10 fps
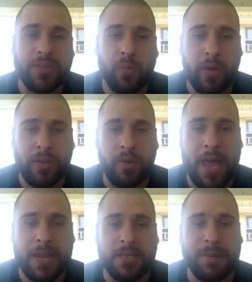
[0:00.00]
with you
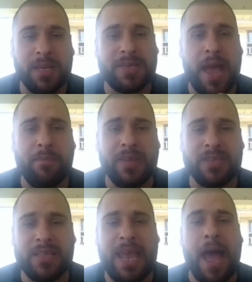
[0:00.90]
guys because
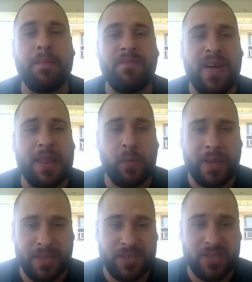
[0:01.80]
obviously I'm
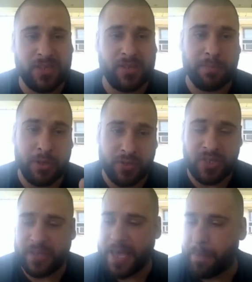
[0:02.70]
following this system. You'll
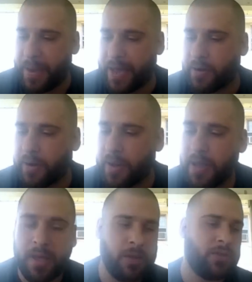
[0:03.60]
see that pattern.
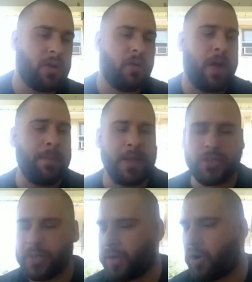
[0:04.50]
So I'm
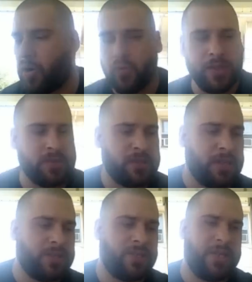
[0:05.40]
actually going to hold this
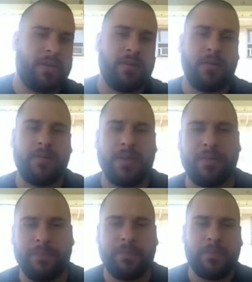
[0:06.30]
list here.
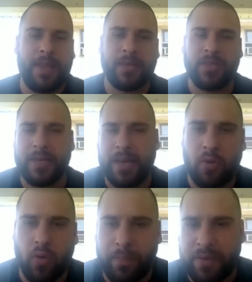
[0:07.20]
Well, actually, I got to
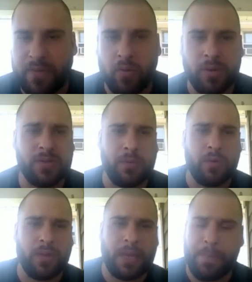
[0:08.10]
hold my phone because I'm
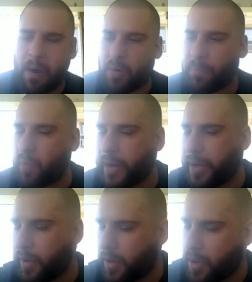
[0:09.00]
doing like a
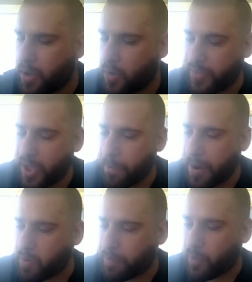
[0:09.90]
PowerPoint without
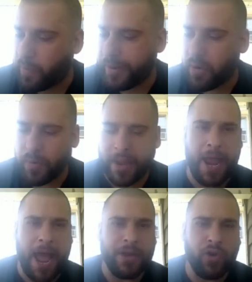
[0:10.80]
PowerPoint.
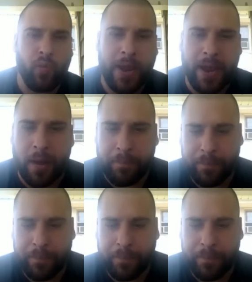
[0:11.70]
Okay, on your way up.